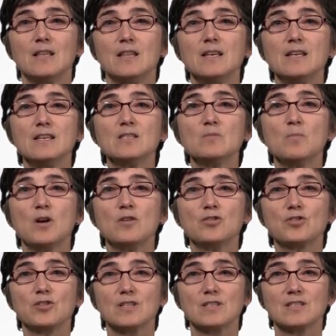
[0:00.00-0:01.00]
These
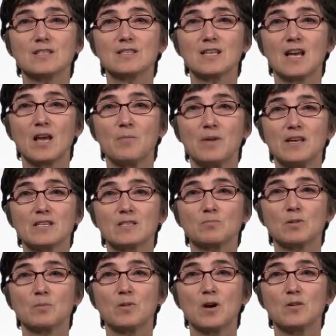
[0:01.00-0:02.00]
motions, Timaeus
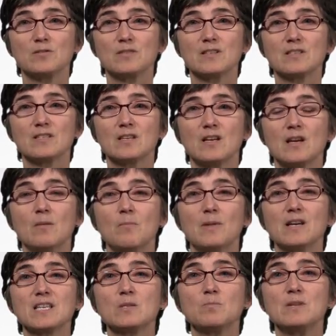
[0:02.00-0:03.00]
proposes,
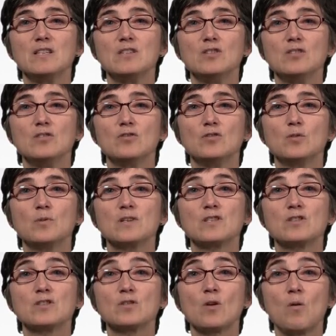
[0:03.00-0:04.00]
must be due to a
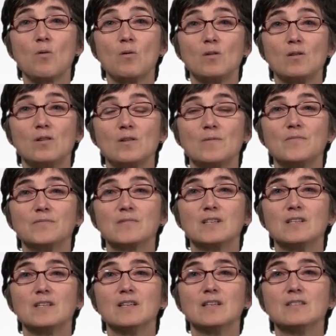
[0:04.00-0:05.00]
soul,
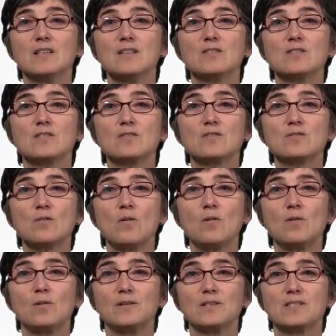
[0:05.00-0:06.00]
since the
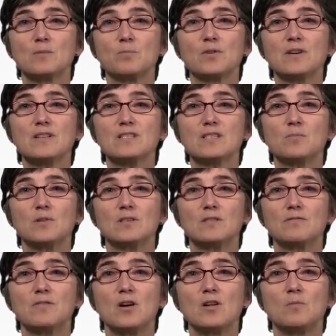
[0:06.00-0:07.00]
soul is the
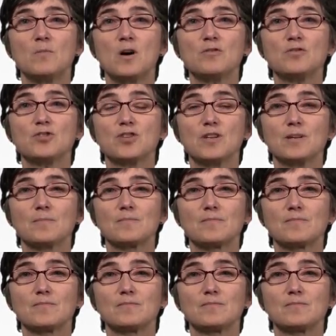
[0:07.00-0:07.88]
principle of all motion.